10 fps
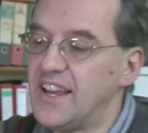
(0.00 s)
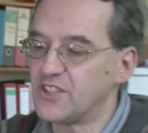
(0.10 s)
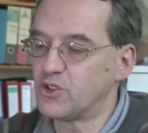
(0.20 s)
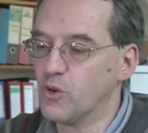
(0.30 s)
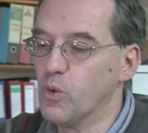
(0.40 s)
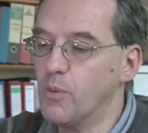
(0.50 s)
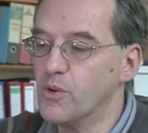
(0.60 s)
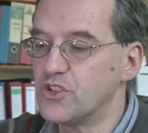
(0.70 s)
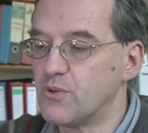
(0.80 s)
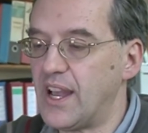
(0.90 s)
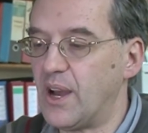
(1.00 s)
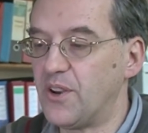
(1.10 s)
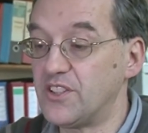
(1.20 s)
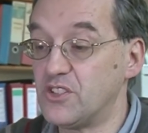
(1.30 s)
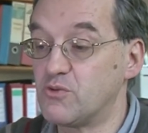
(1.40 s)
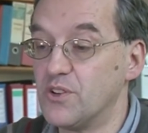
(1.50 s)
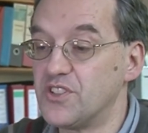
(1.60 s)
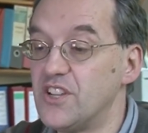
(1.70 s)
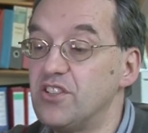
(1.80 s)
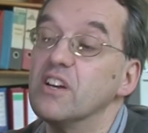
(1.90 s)
it sort of wobbles around as it's
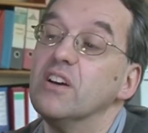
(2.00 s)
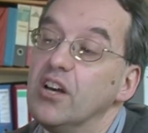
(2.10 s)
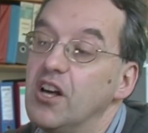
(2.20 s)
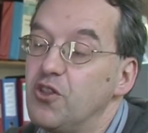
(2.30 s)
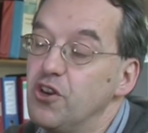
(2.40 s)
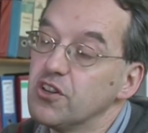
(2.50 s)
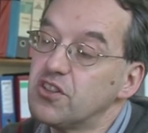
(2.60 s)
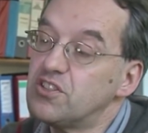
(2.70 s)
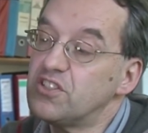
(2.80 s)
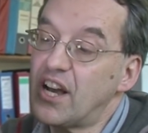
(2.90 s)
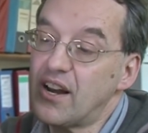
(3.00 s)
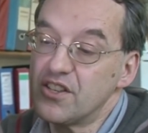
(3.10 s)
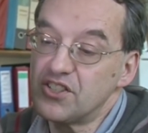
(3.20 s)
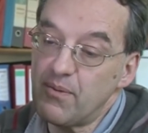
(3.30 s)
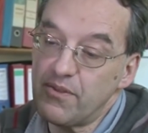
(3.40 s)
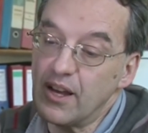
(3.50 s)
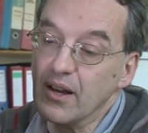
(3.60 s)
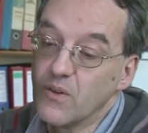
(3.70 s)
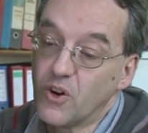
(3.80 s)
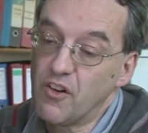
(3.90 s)
rotating. The Earth does exactly the same
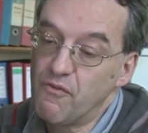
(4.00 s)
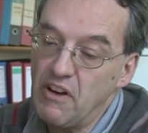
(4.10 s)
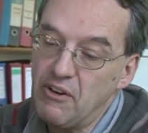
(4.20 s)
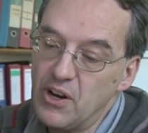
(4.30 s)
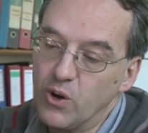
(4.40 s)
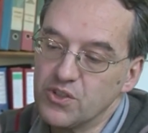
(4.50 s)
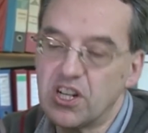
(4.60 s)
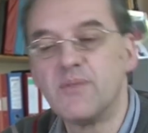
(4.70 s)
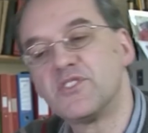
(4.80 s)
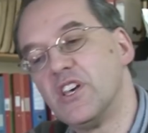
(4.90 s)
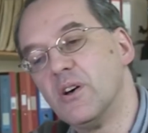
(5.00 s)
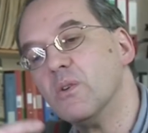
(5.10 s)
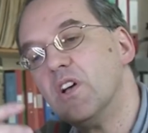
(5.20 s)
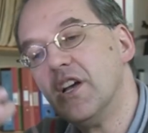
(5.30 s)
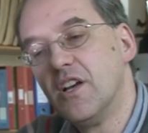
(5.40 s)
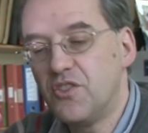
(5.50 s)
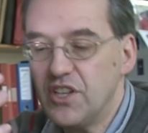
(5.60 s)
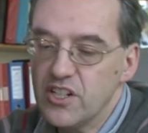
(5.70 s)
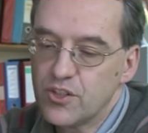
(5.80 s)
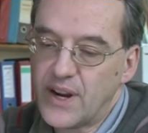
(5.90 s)
thing. On a very long time scale,
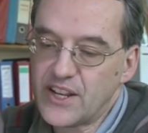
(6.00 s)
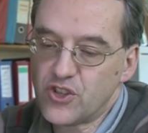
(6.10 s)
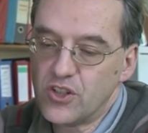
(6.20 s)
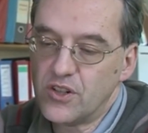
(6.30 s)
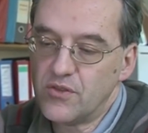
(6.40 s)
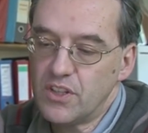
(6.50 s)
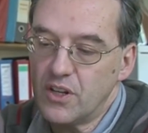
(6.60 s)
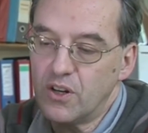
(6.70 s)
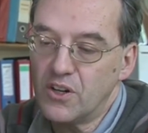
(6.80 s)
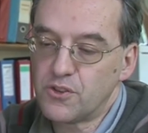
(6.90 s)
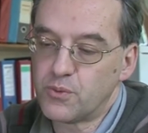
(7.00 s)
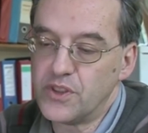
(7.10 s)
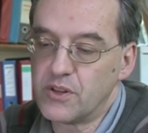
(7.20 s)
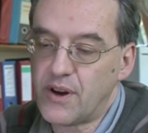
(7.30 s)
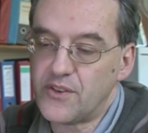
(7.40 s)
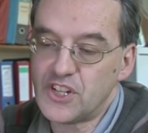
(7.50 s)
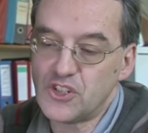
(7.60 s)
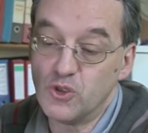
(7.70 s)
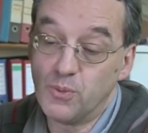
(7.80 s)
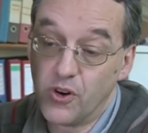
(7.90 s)
the interaction of the Earth with the
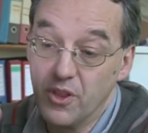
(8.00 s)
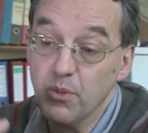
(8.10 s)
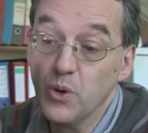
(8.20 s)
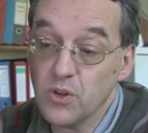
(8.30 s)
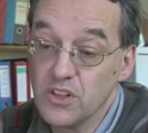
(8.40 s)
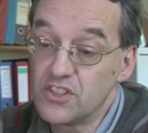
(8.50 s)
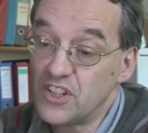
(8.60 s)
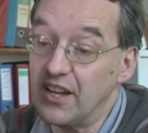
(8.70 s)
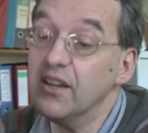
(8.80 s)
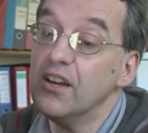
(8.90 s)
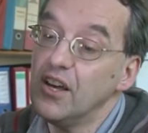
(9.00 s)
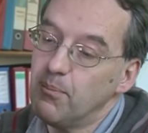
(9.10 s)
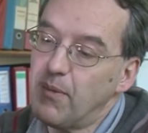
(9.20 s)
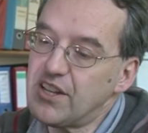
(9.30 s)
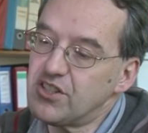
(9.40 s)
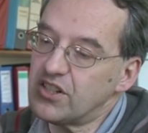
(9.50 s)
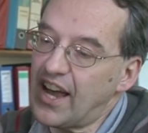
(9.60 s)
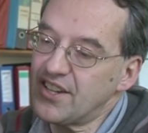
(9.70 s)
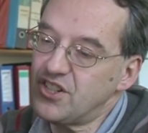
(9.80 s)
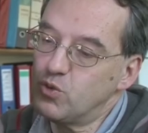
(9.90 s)
gravitational pull of the Moon and the Sun makes its
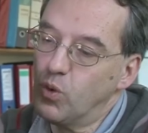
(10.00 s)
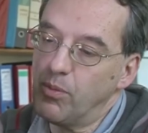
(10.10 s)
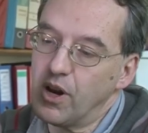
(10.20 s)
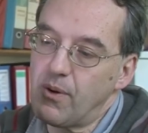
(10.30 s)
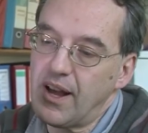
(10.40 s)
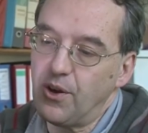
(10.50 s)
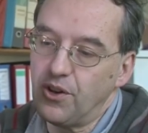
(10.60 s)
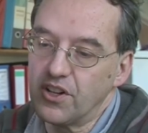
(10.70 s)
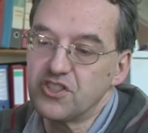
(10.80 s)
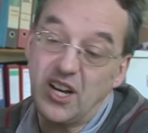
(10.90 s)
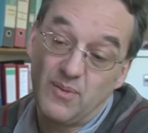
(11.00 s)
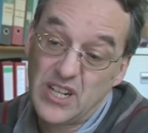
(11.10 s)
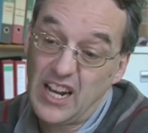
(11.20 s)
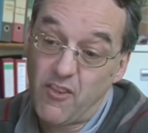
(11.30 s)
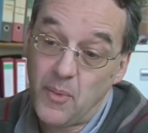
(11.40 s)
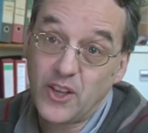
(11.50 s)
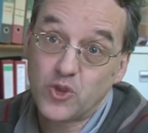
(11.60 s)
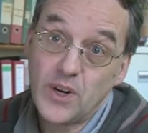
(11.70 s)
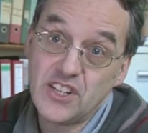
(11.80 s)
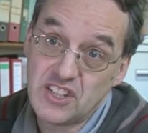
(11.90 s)
axis wobble around on a time scale of
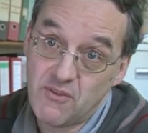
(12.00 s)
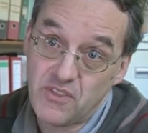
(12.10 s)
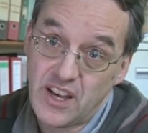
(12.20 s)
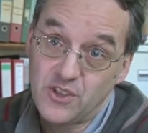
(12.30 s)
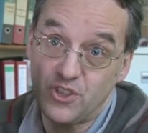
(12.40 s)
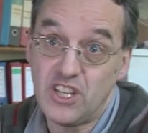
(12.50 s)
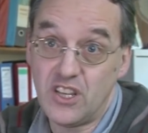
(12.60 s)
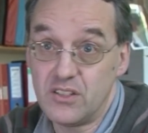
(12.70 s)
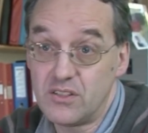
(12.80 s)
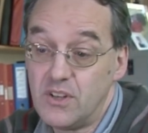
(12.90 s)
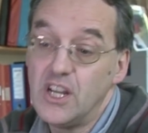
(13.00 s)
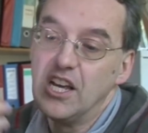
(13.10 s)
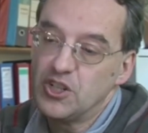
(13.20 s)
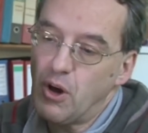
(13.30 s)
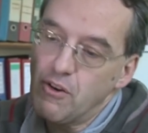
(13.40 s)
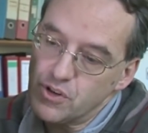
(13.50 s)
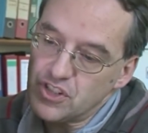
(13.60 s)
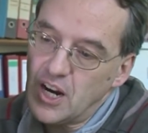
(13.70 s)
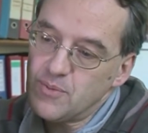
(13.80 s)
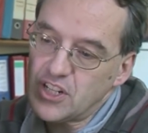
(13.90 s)
about 27,000 years. So over a
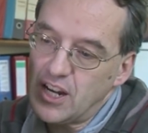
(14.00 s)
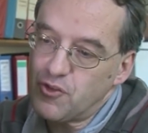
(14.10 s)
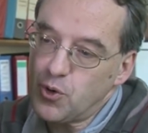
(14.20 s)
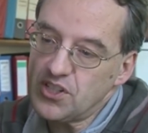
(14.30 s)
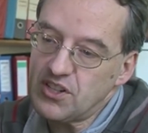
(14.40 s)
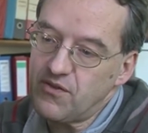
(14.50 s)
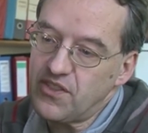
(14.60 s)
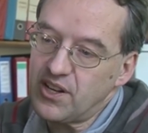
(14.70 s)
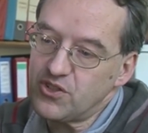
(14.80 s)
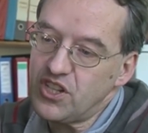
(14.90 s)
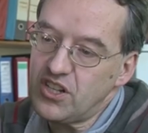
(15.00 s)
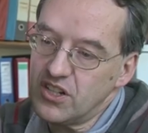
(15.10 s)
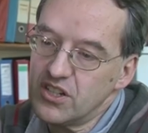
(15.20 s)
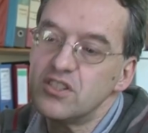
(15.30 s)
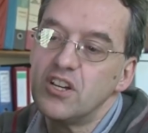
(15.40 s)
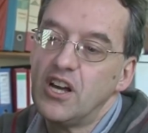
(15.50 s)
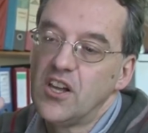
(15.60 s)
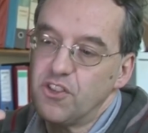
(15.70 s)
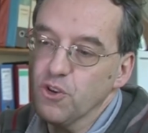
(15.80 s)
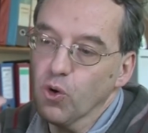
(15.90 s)
time scale of 27,000 years,
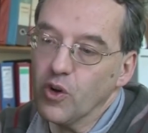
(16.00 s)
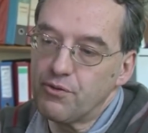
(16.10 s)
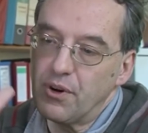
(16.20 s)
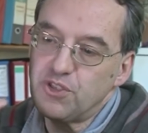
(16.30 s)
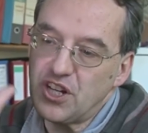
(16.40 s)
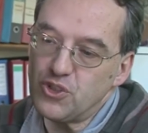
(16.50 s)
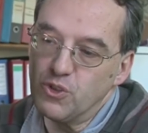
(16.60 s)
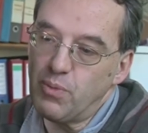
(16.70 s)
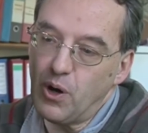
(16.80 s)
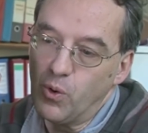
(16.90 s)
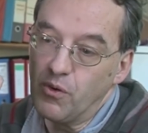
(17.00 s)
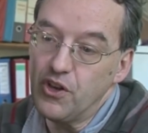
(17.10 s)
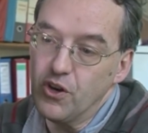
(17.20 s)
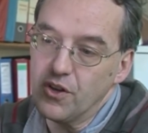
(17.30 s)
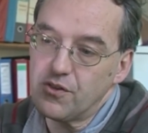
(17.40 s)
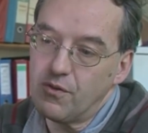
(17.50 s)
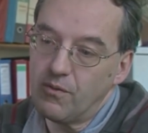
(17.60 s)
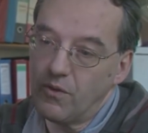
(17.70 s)
the North rotational pole of the Earth